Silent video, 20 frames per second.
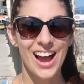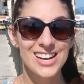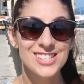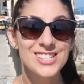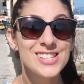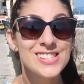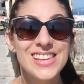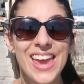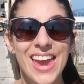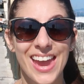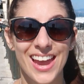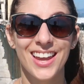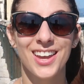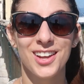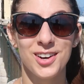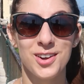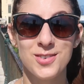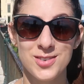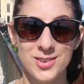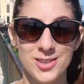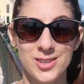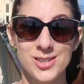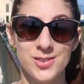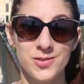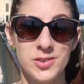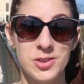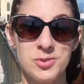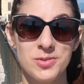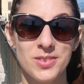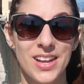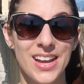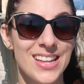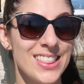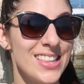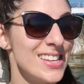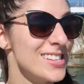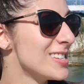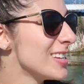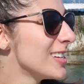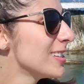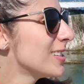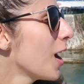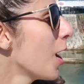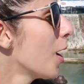I just can't get over this view. Like, this is